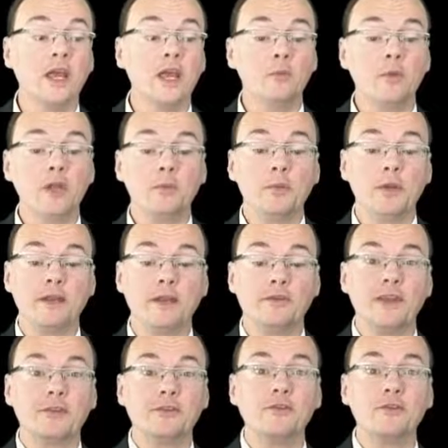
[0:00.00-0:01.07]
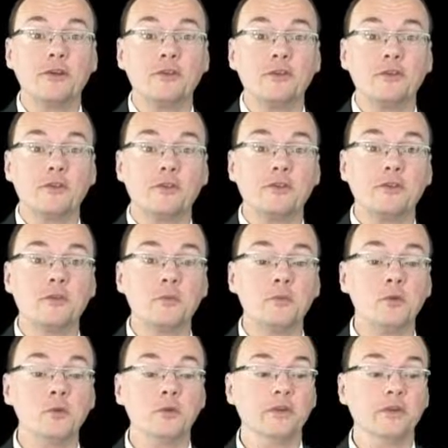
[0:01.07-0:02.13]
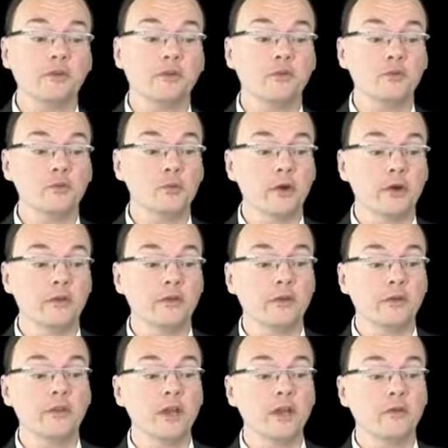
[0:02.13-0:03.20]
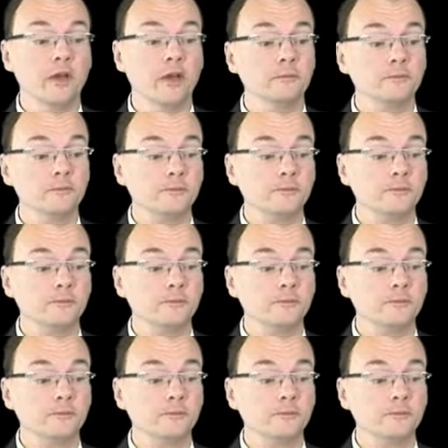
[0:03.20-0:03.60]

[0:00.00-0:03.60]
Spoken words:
manipulating instructions to support such a dual process theory.